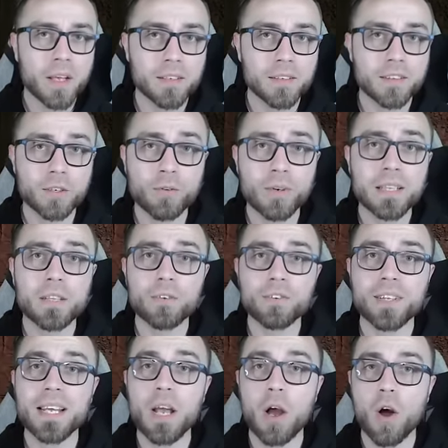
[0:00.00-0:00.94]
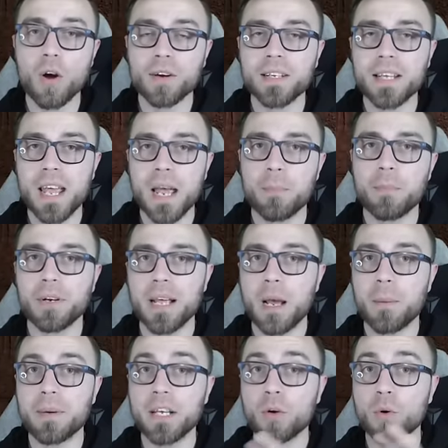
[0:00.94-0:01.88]
Considering there's a hard cap on
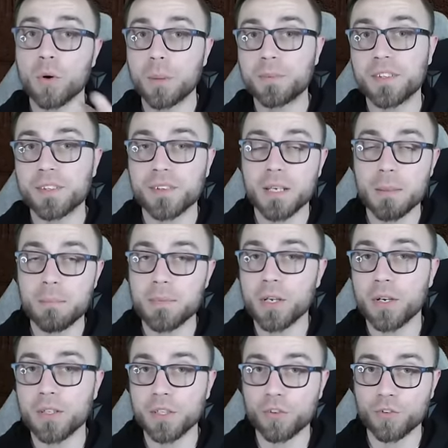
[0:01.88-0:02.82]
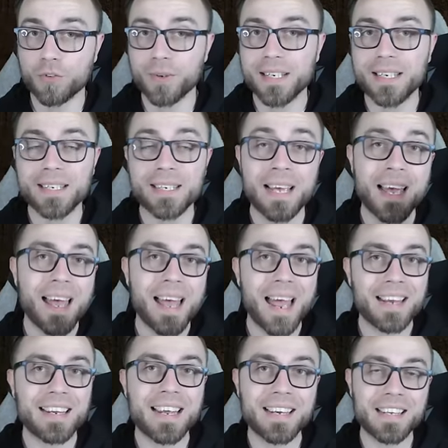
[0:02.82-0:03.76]
how many corpses can be on the screen
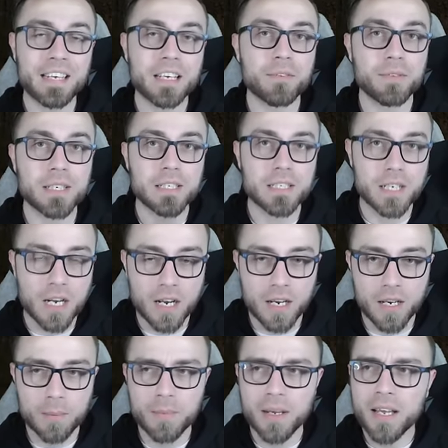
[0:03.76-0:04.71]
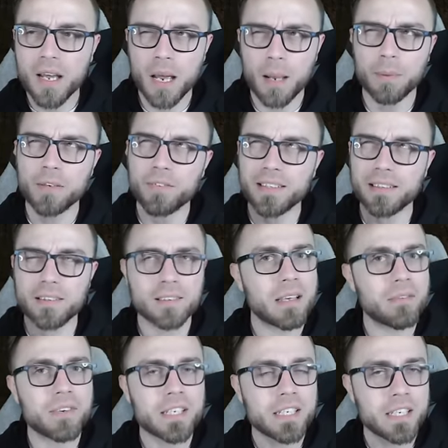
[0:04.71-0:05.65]
at any given time, I believe it's
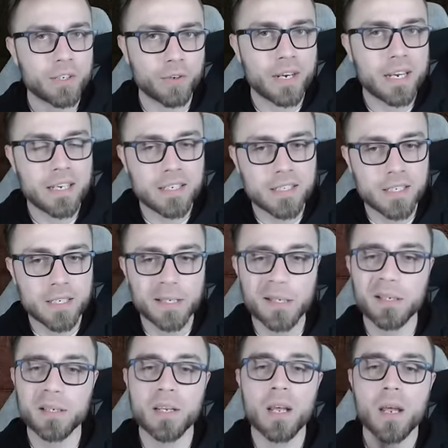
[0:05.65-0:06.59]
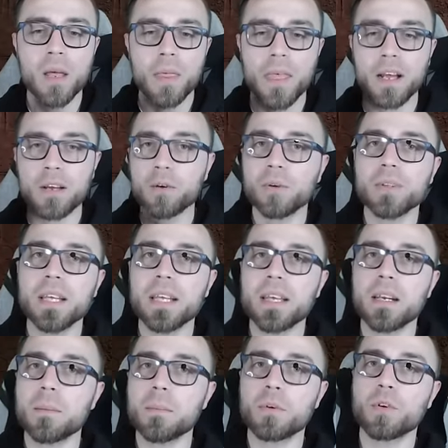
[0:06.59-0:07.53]
seventeen or eighteen, that can only
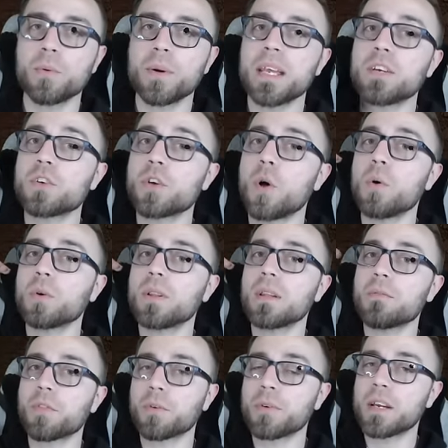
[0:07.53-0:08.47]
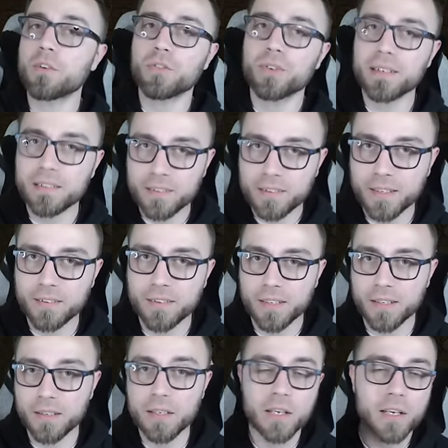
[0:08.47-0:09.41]
get up to a total of three hundred
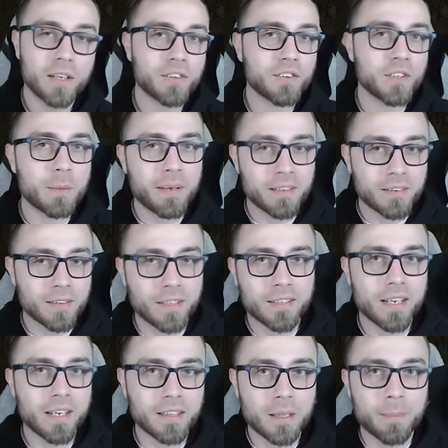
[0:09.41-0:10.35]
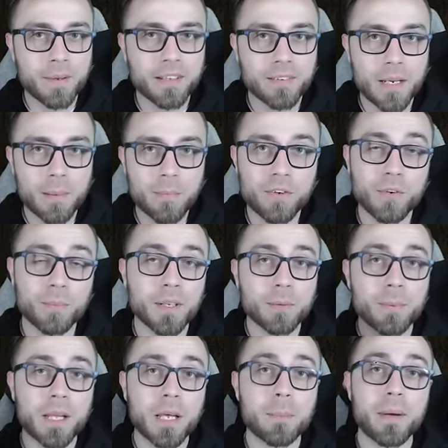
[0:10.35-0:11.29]
sixty. So you basically take the base damage, you
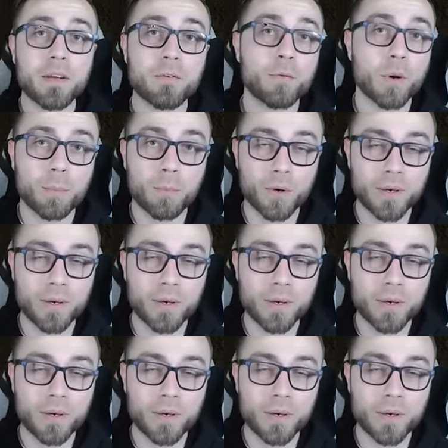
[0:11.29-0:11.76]
multiply it by four